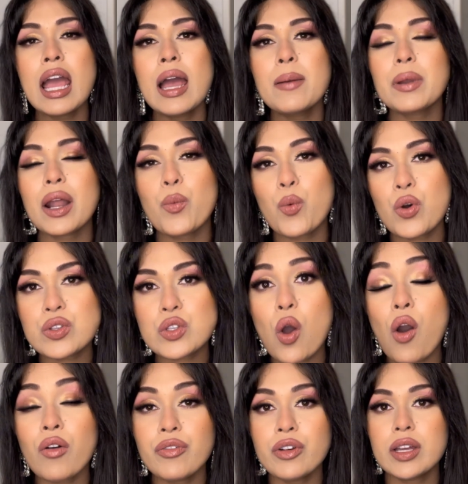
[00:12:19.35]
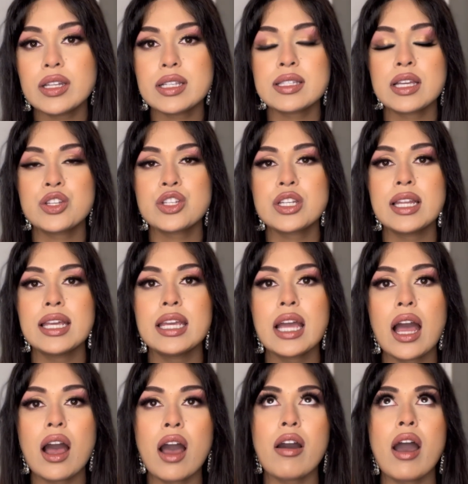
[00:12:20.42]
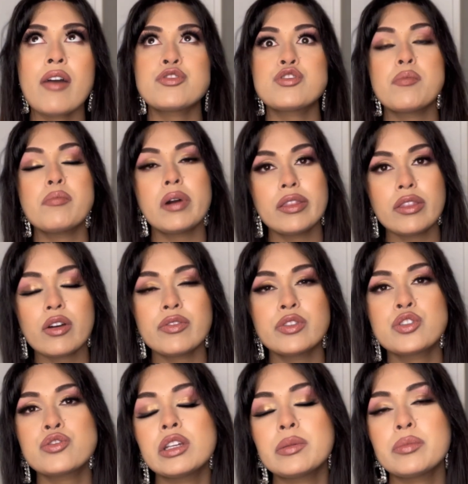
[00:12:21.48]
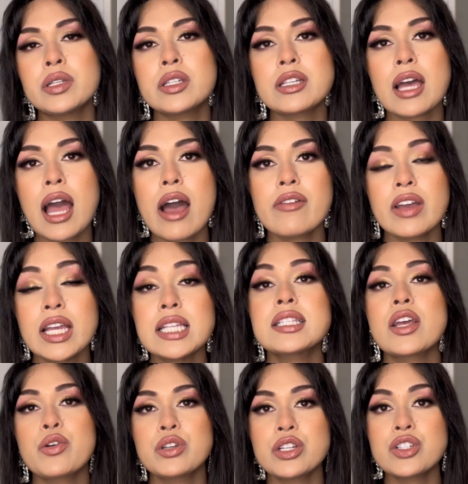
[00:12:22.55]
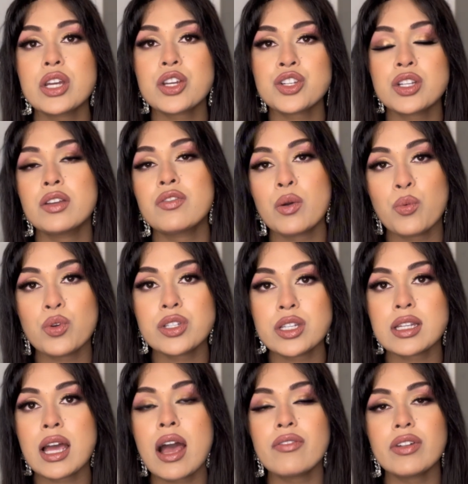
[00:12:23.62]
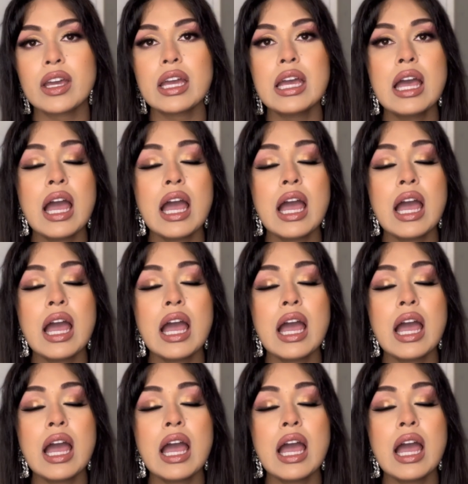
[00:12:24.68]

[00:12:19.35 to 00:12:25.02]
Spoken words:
but I was offered essentially after a month of the treatment to have a steroid injection if I wanted to have it.